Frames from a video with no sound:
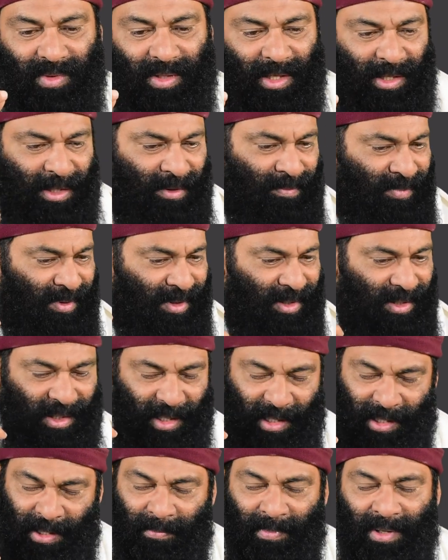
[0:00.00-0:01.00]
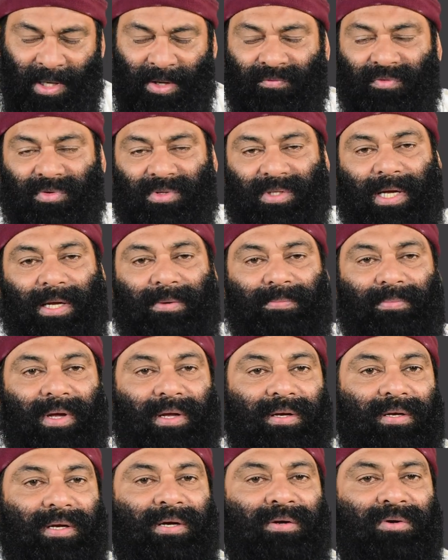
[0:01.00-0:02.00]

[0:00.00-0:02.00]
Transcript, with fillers: anybody, anybody for that matter,